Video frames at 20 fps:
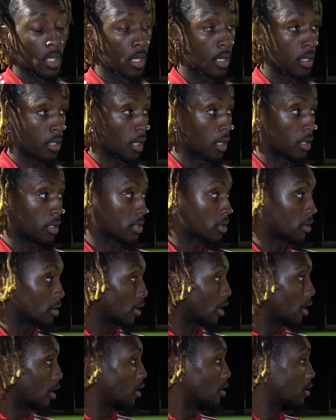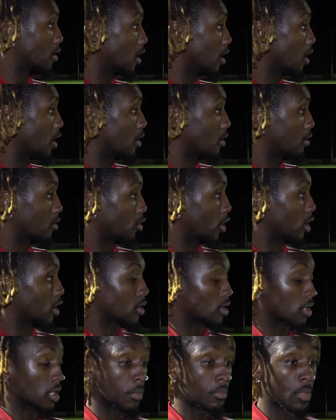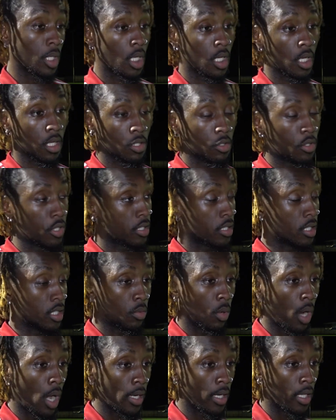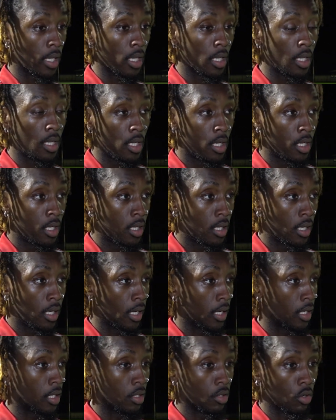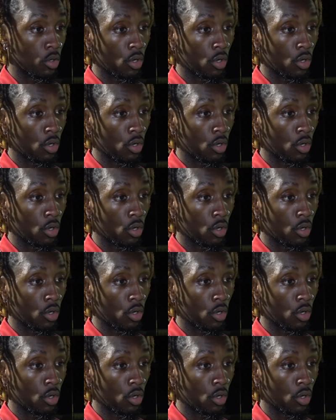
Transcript: Yeah, no, listen, they're credit to them. They're, you can see why they're in